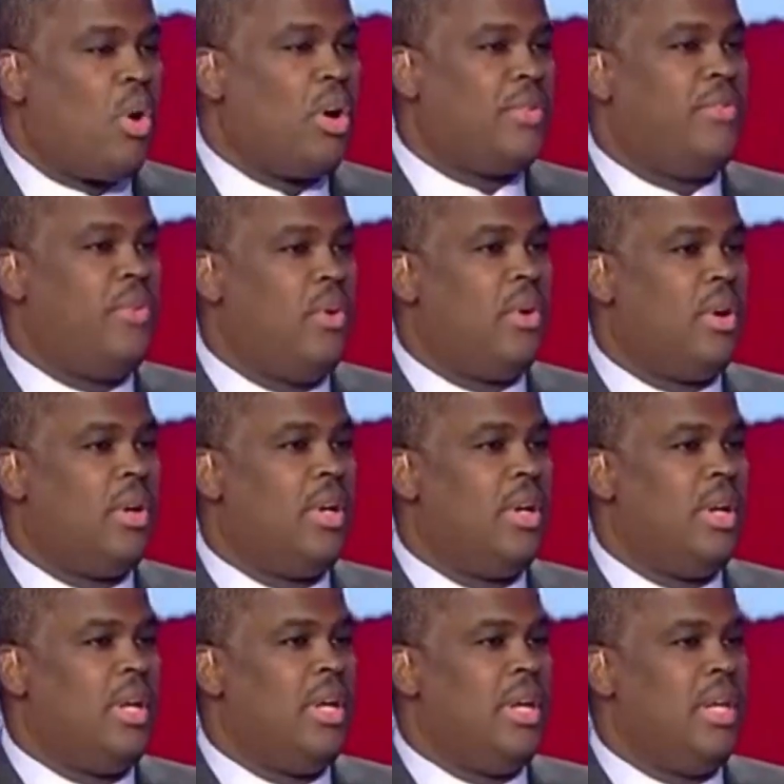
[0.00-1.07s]
I worked for,
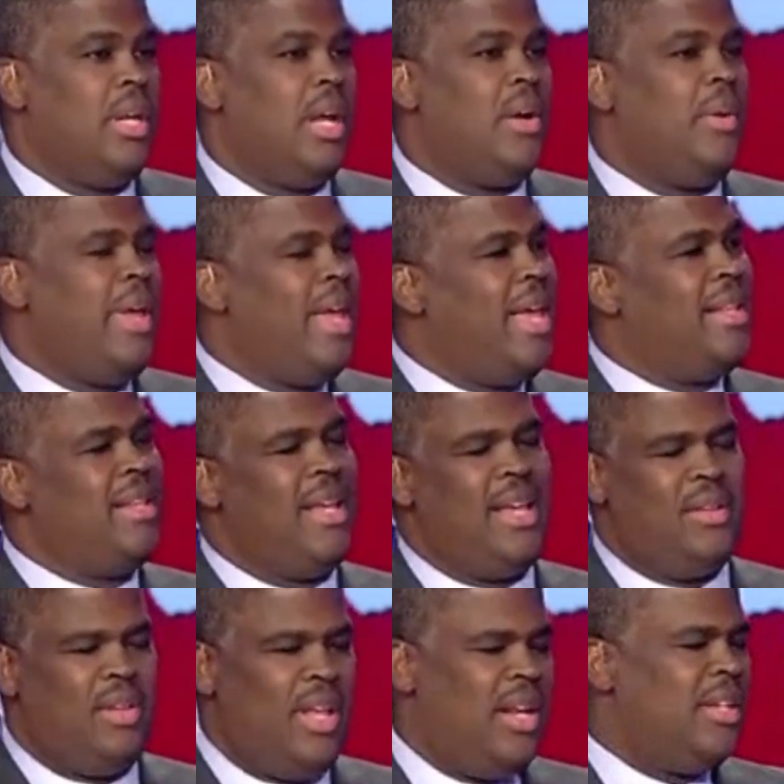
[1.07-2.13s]
and
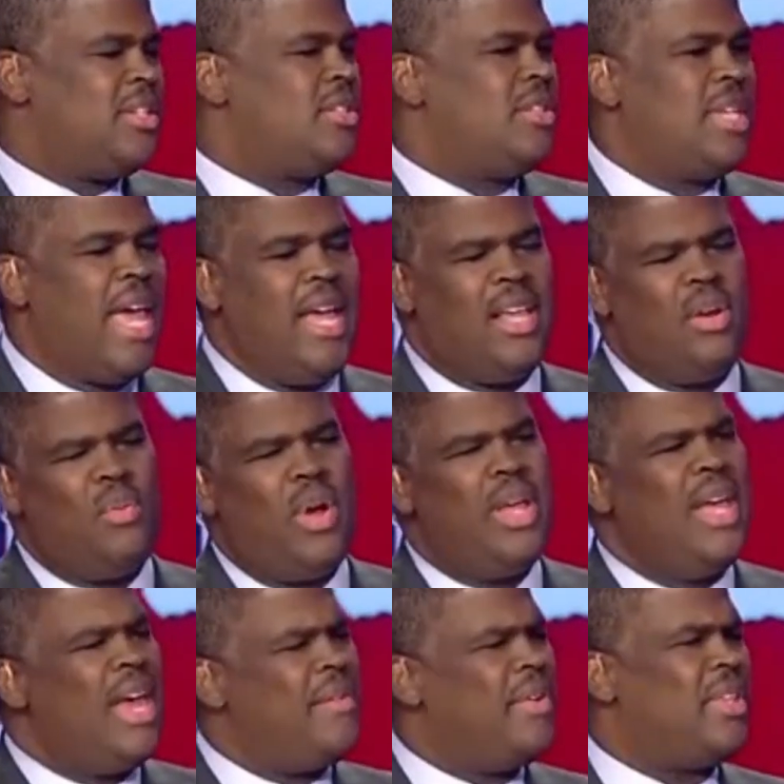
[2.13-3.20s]
it's taken
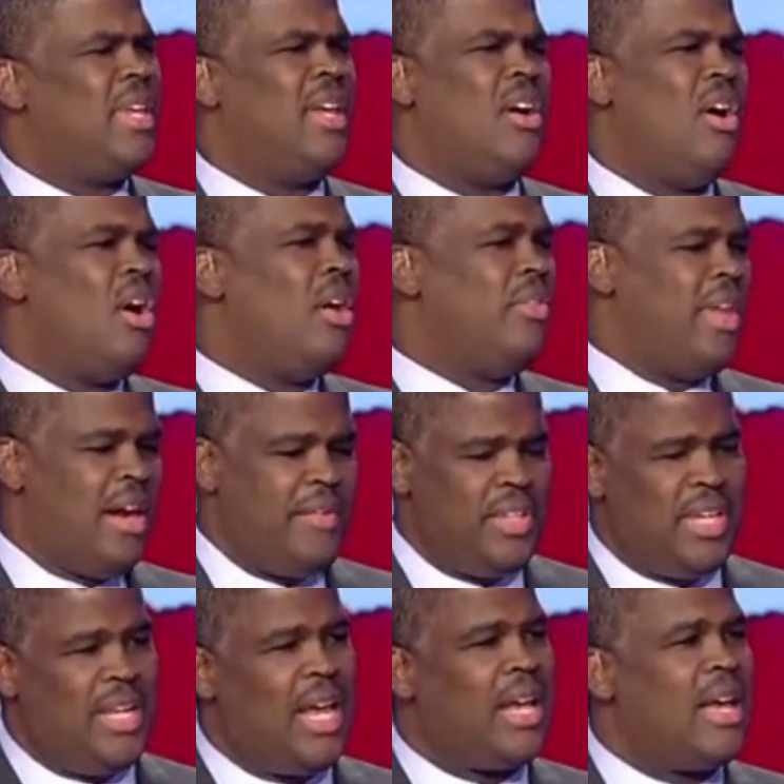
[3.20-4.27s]
away everything,
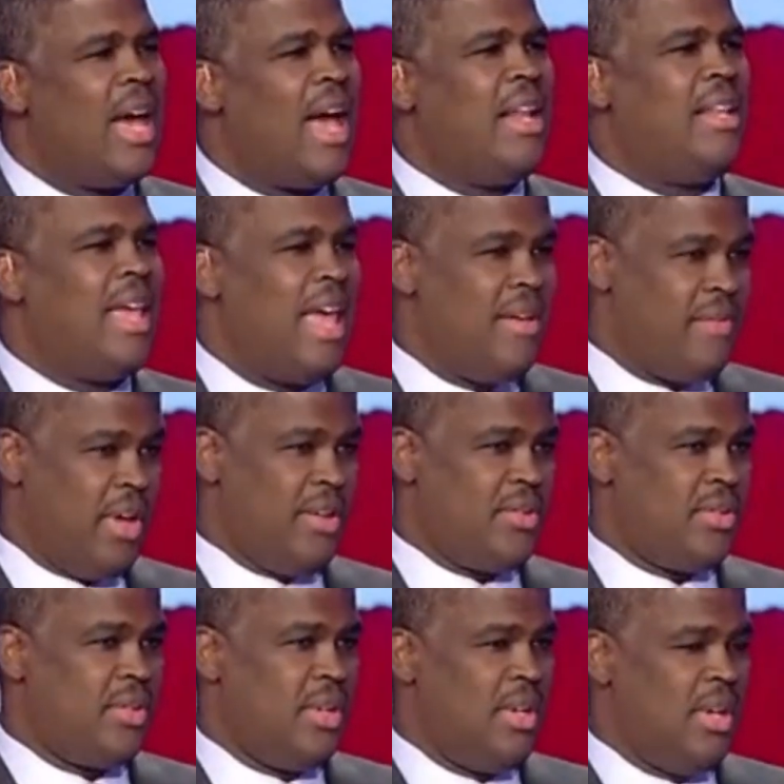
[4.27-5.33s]
everything that God gave
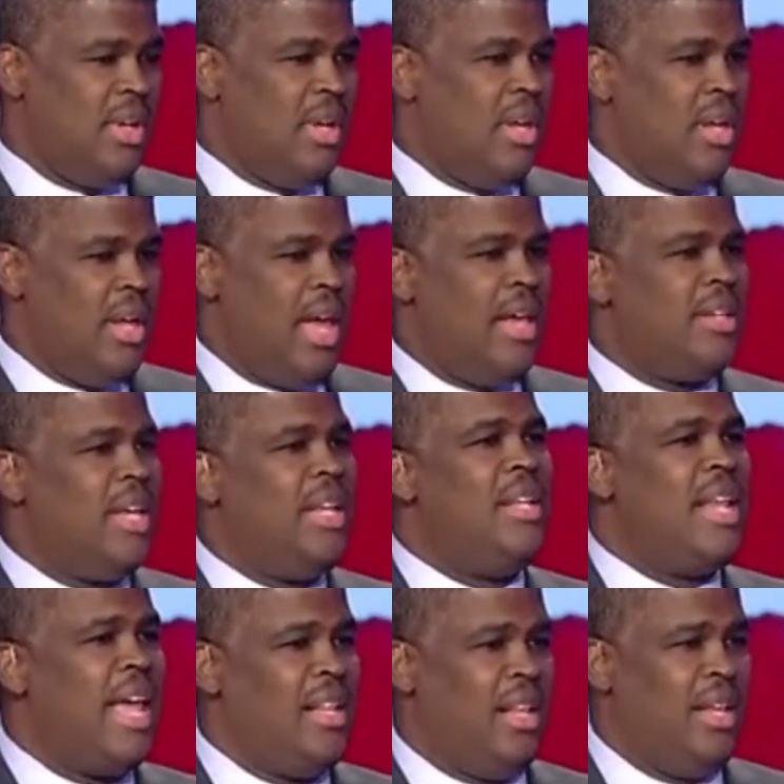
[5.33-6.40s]
us
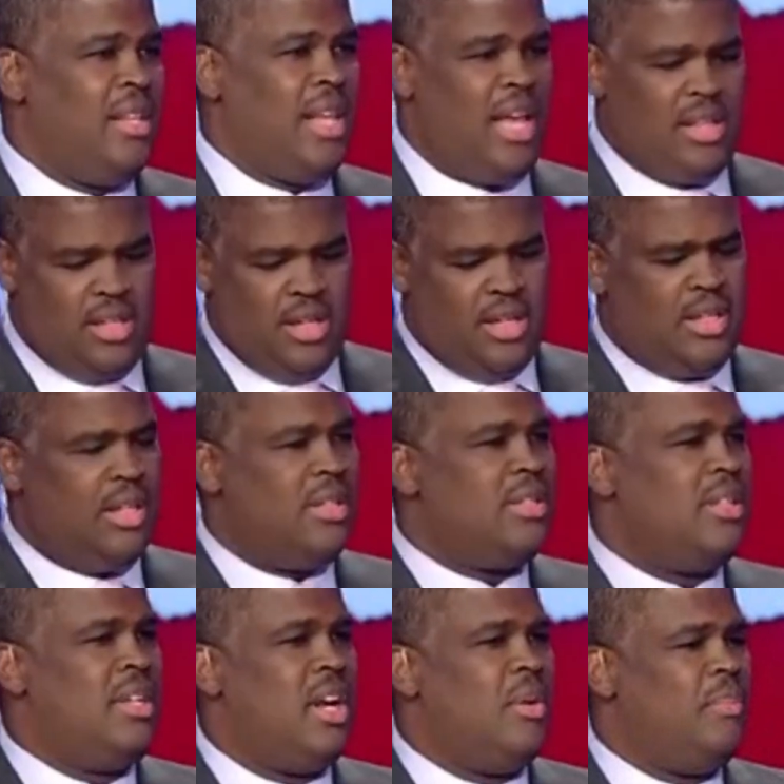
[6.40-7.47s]
innately, that
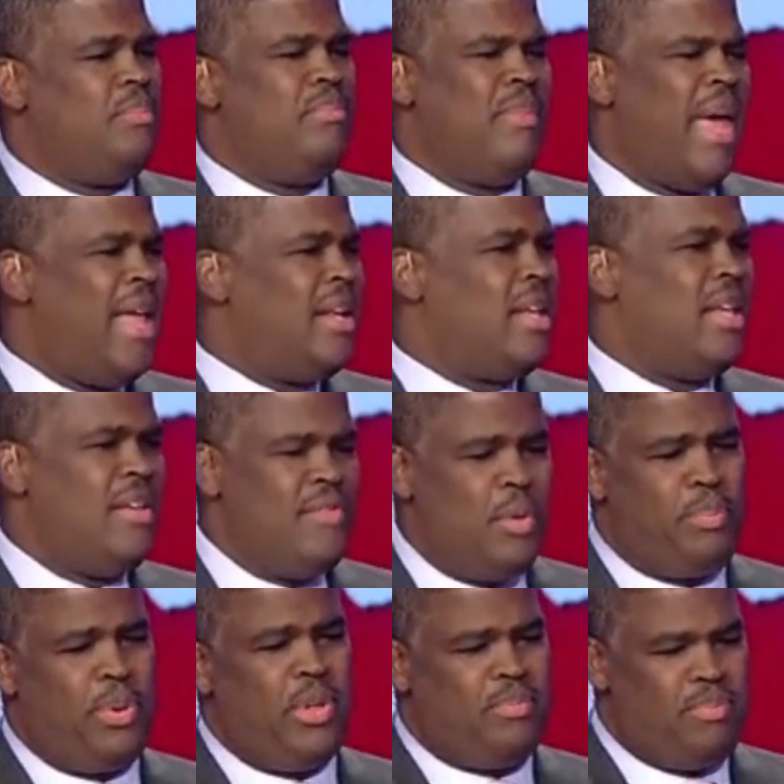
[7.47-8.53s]
man,
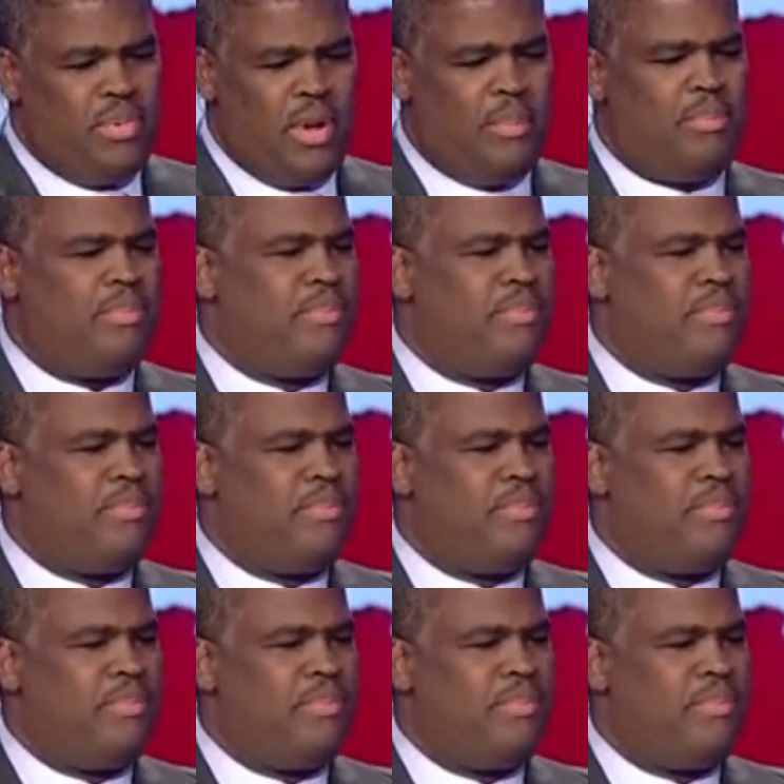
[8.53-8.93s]
if you put